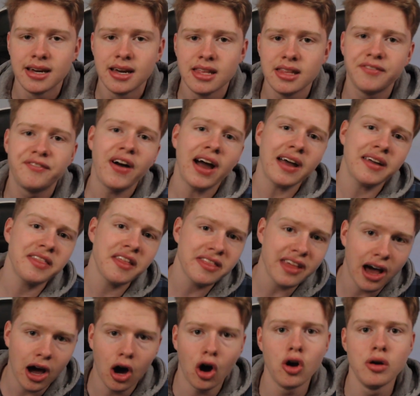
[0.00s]
The fact that they're
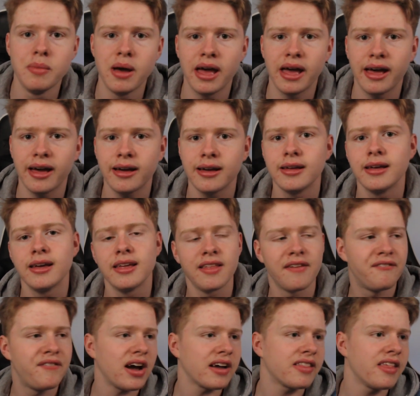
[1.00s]
home here, the
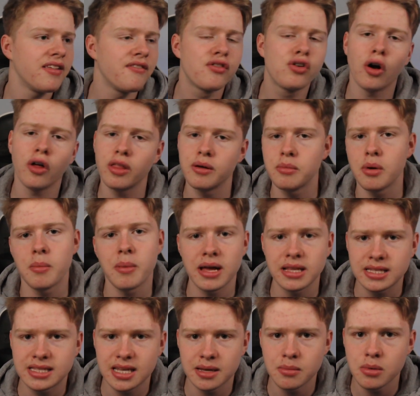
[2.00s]
fact that they've got the
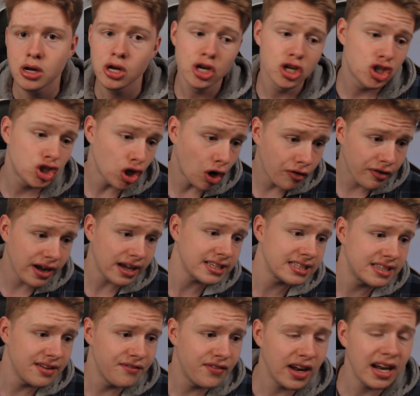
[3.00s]
momentum. Sorry,
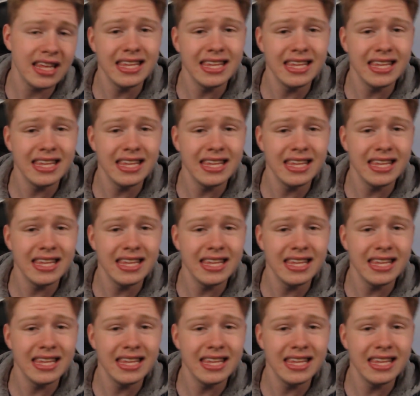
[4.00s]
Aston Villa.